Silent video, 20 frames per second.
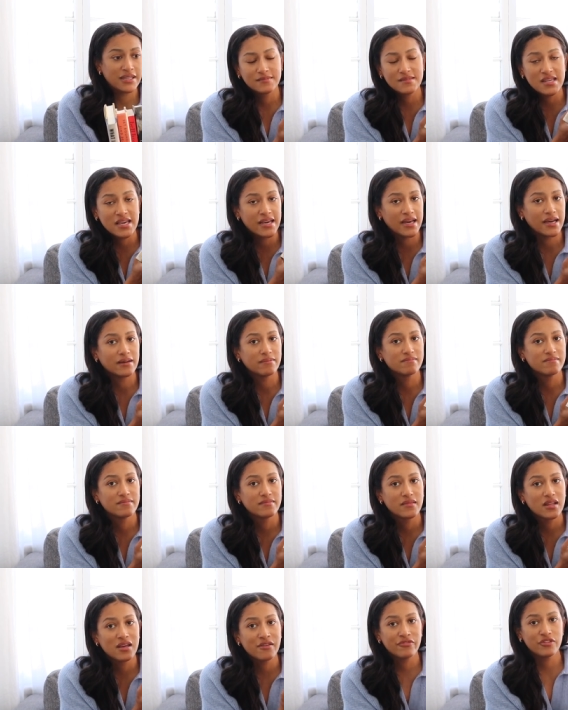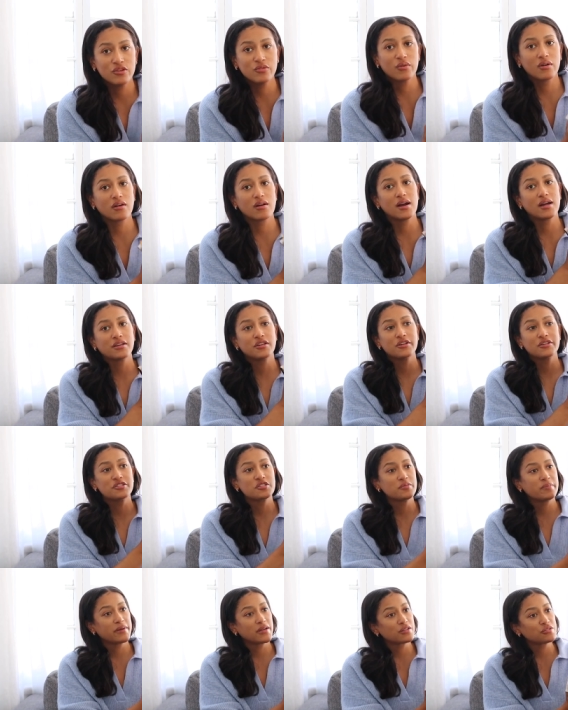Yeah, if you are on your
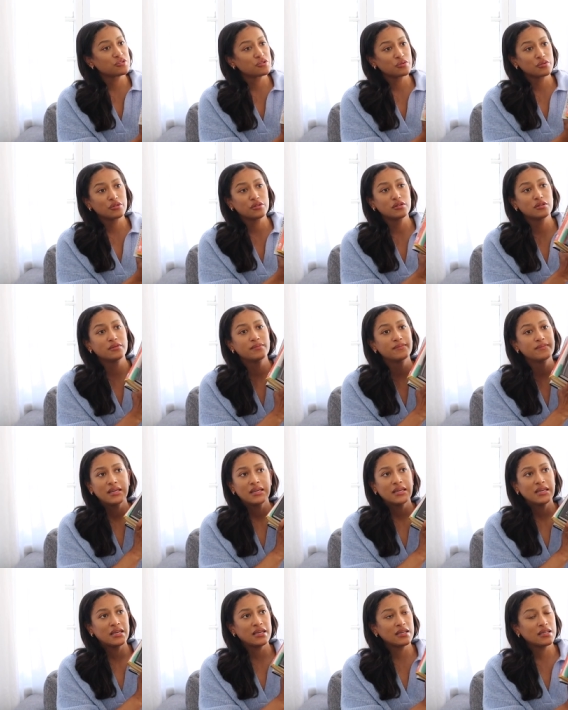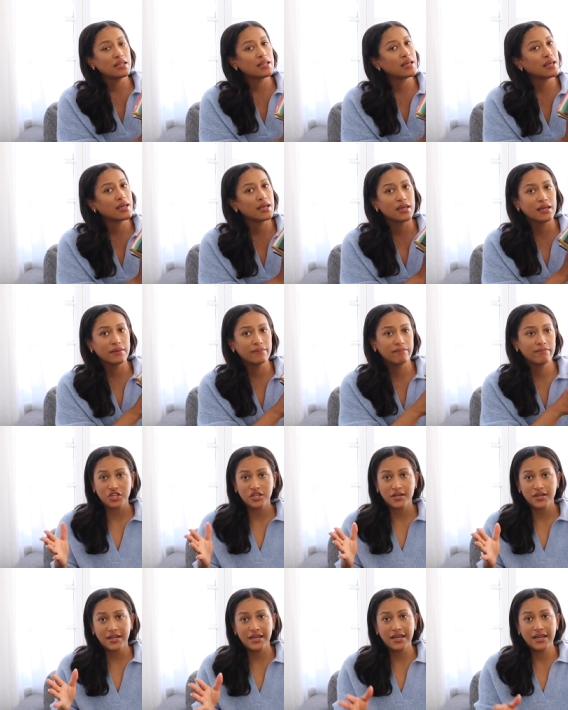spiritual healing
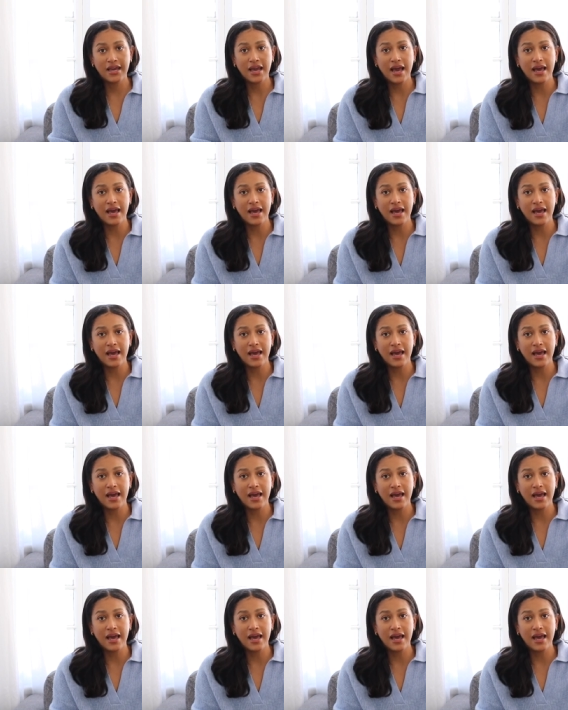journey,